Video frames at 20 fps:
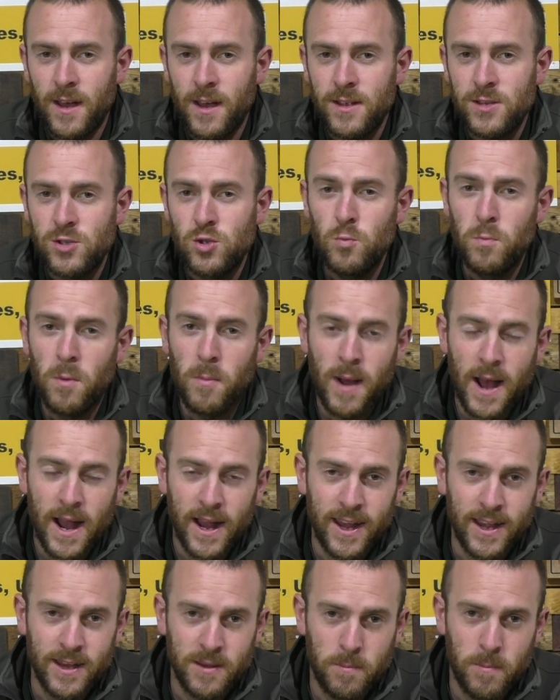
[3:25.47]

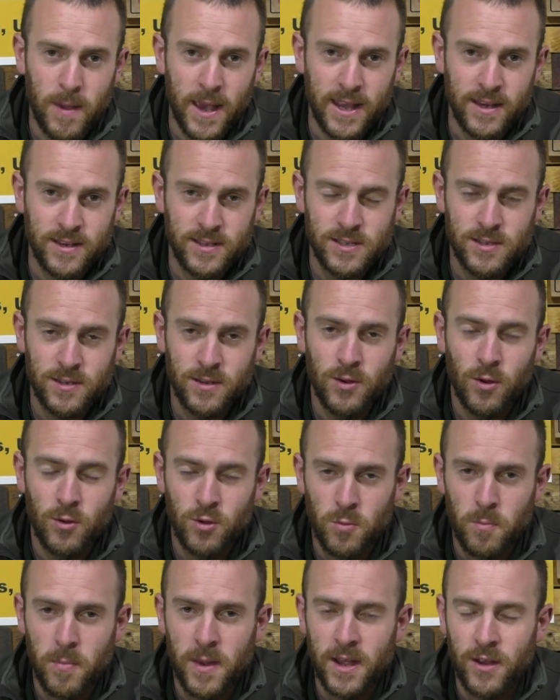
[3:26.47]
supermarket paints, you know,
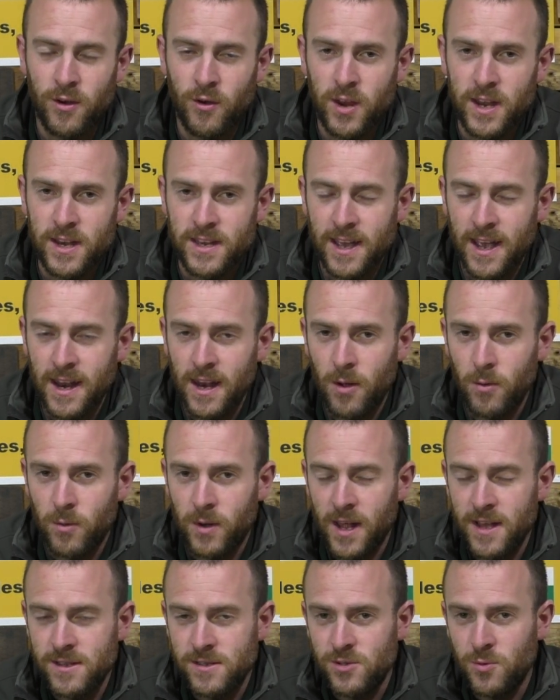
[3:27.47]
your big retail
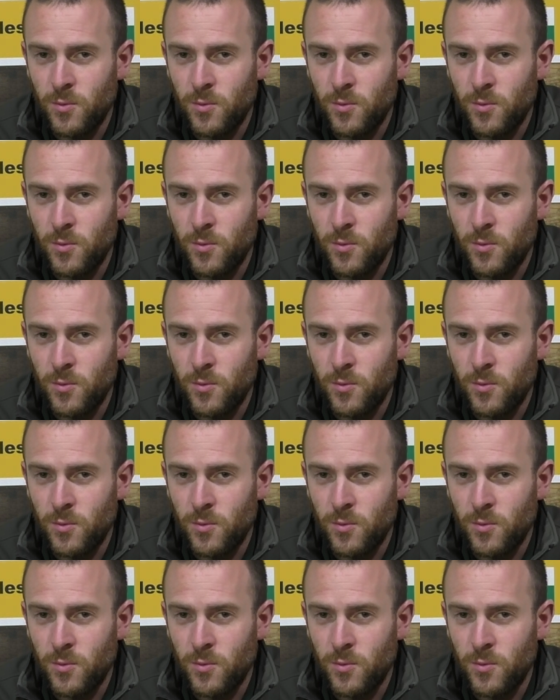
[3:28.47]
outlets.